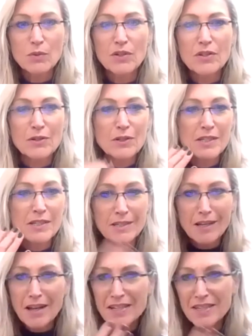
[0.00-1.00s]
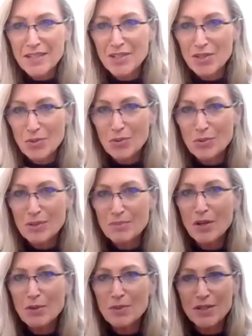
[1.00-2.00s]
one of those sliding doors
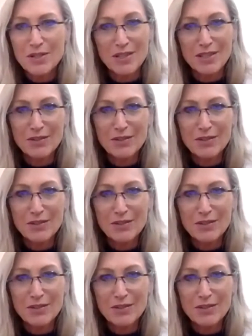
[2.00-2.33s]
moments.